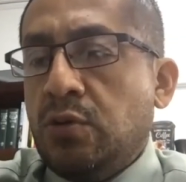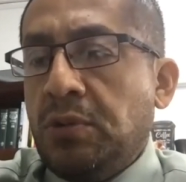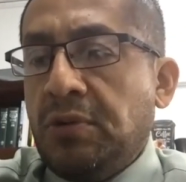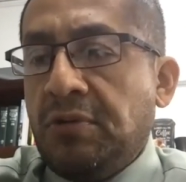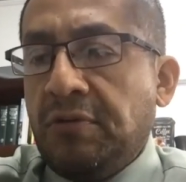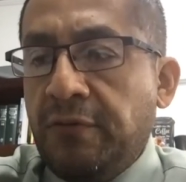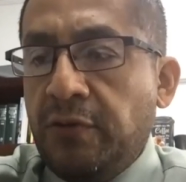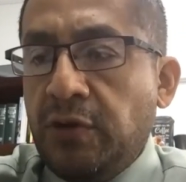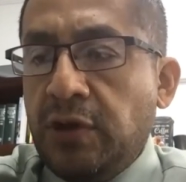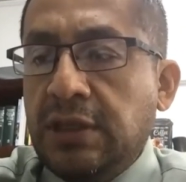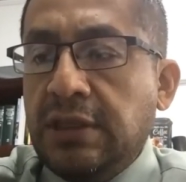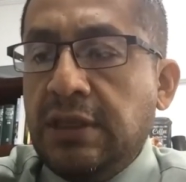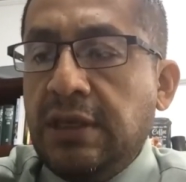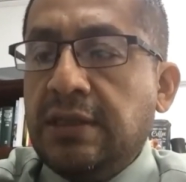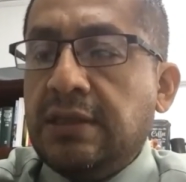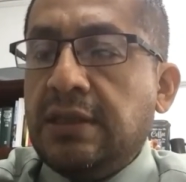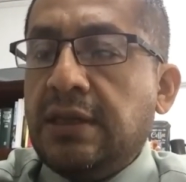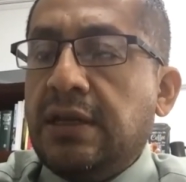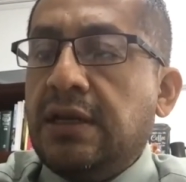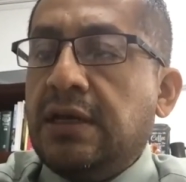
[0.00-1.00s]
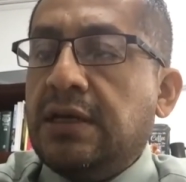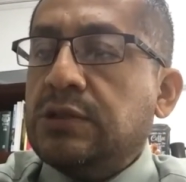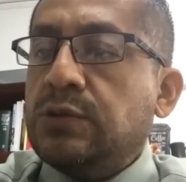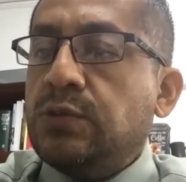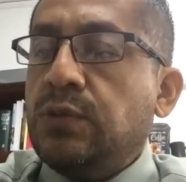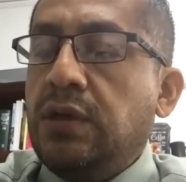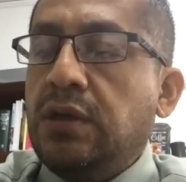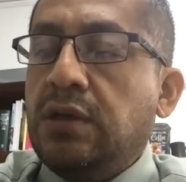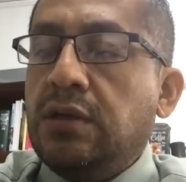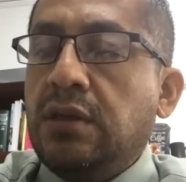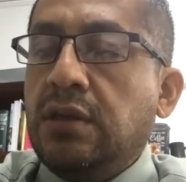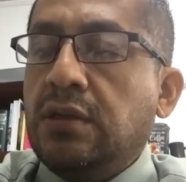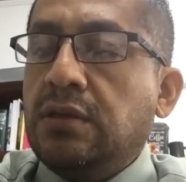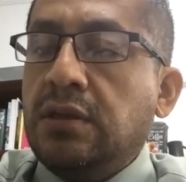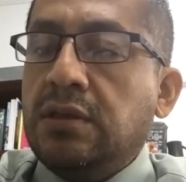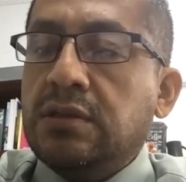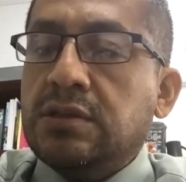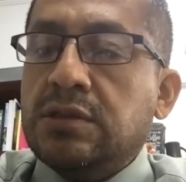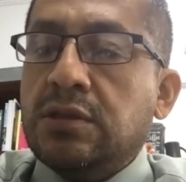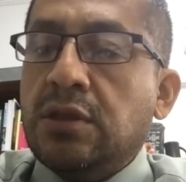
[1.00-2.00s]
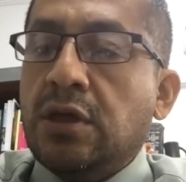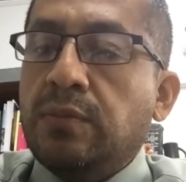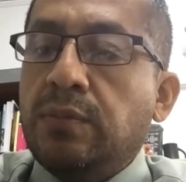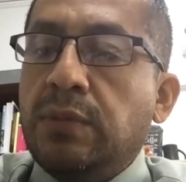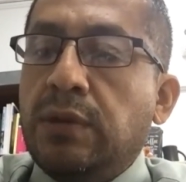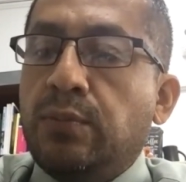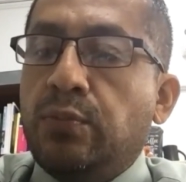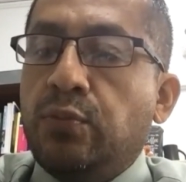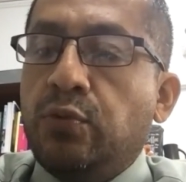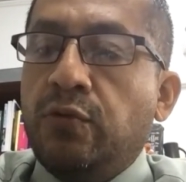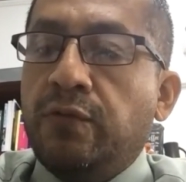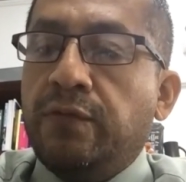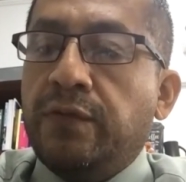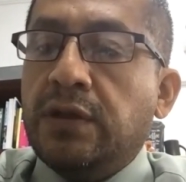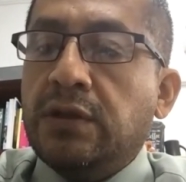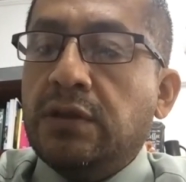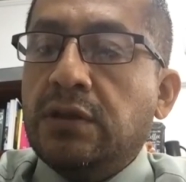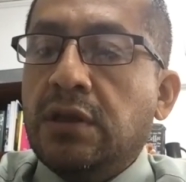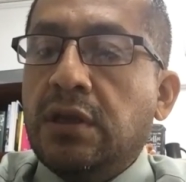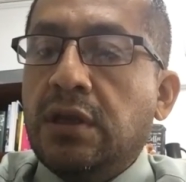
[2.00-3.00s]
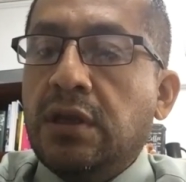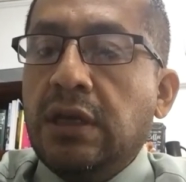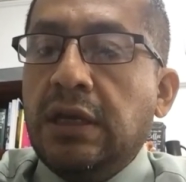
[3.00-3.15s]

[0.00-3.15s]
we reviewed the data last week, that it's not been proven